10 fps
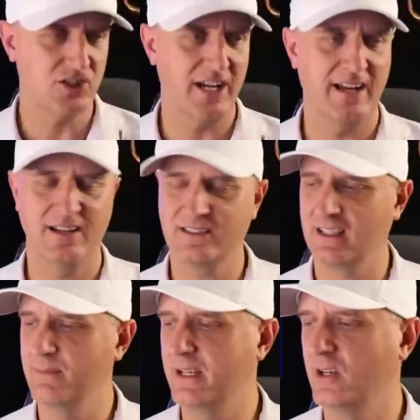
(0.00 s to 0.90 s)
the shout outs.
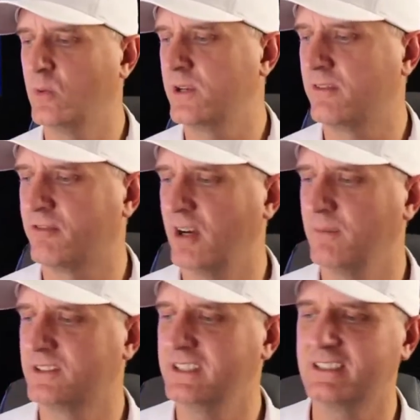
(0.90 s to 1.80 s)
Let me know where you're
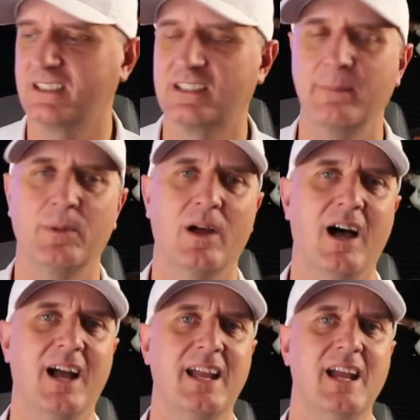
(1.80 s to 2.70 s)
from, just a simple
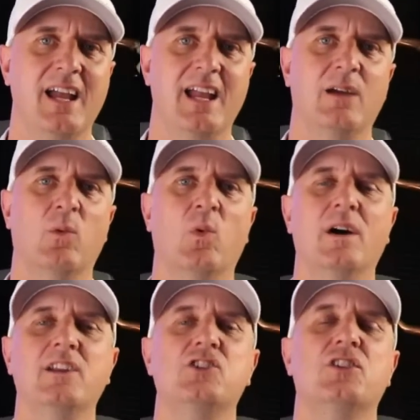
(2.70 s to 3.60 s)
hi, and
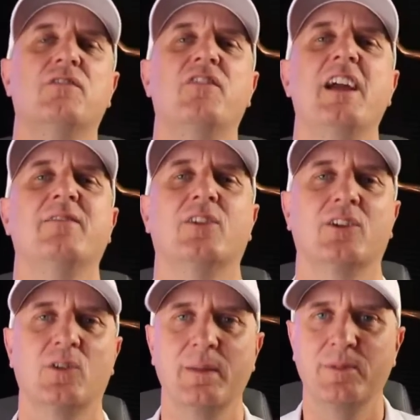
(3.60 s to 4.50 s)
what is your favorite
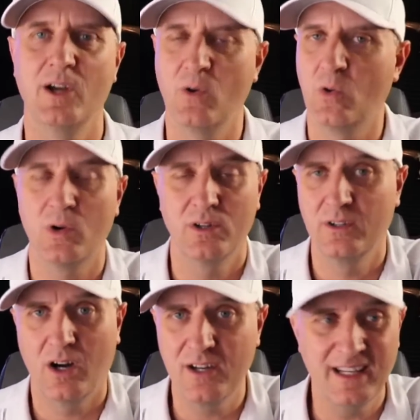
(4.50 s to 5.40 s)
crypto, or
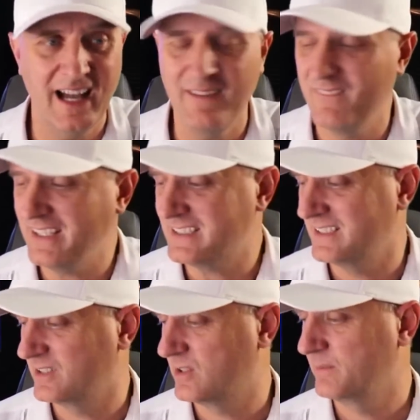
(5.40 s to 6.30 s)
are you not
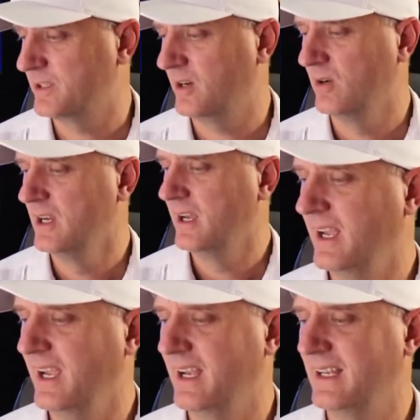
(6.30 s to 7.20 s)
invested in crypto?
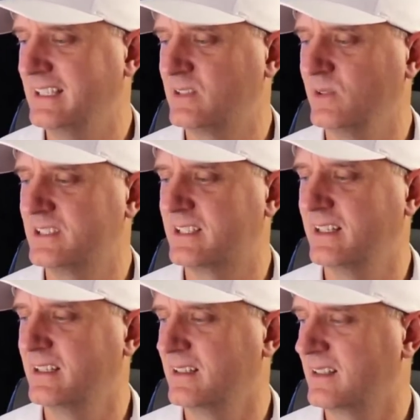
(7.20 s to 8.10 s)
And that's always
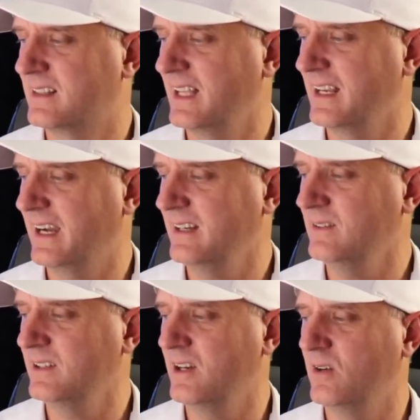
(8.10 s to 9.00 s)
the thing. I
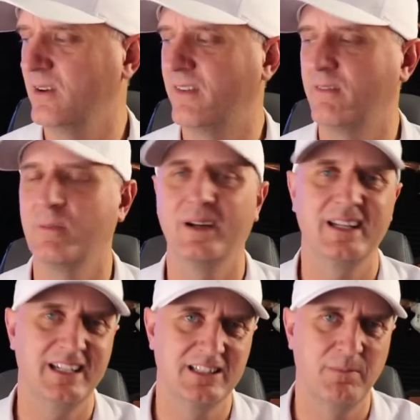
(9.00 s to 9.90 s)
don't know if
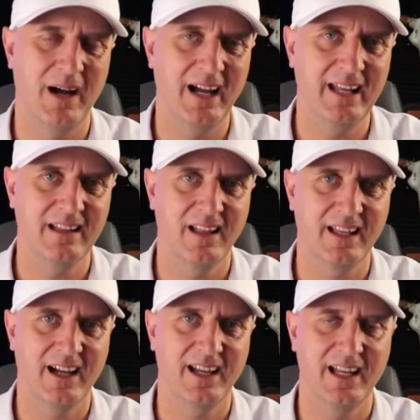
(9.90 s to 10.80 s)
everybody is buying
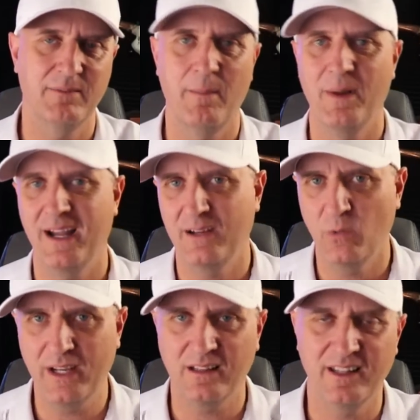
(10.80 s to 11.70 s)
like I am. I'm buying
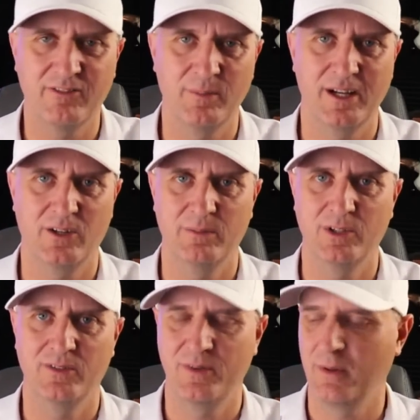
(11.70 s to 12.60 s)
weekly for my
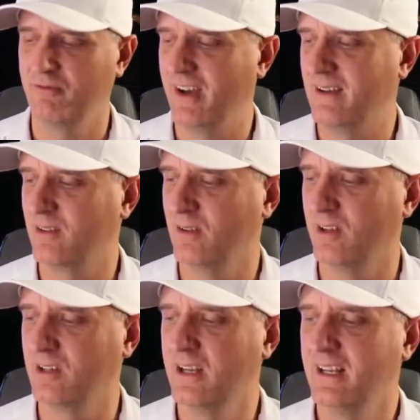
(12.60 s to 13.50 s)
crypto. If you've been following
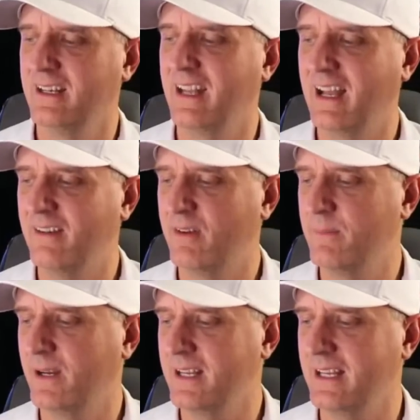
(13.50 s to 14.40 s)
along, not
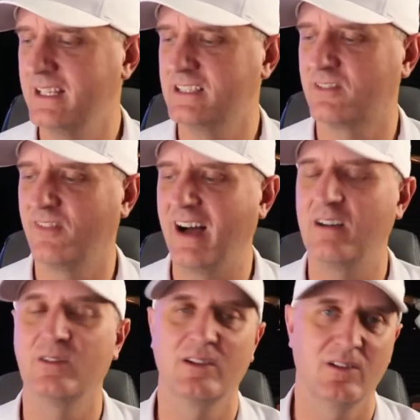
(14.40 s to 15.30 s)
everybody is
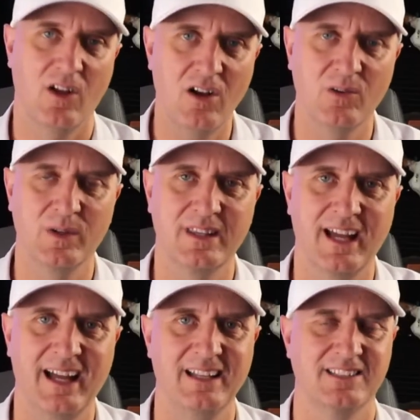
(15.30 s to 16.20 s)
following along with
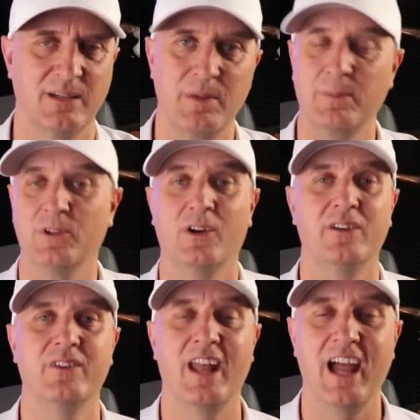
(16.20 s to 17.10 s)
that. And some people don't
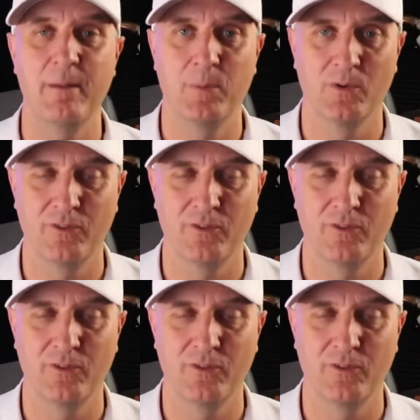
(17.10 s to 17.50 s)
even have